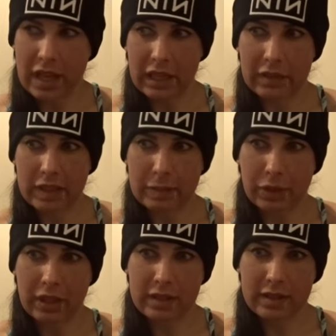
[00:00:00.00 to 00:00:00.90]
negative
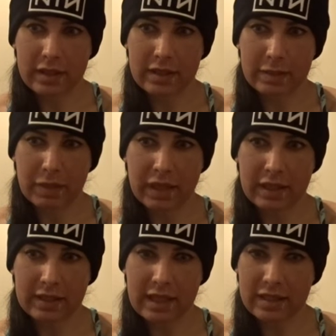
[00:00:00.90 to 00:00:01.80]
experiences
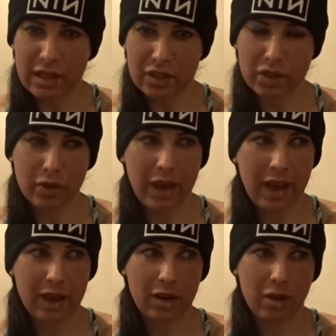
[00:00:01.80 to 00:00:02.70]
because that's not true. I
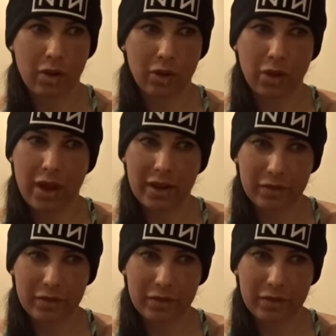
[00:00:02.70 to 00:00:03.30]
had a whole lot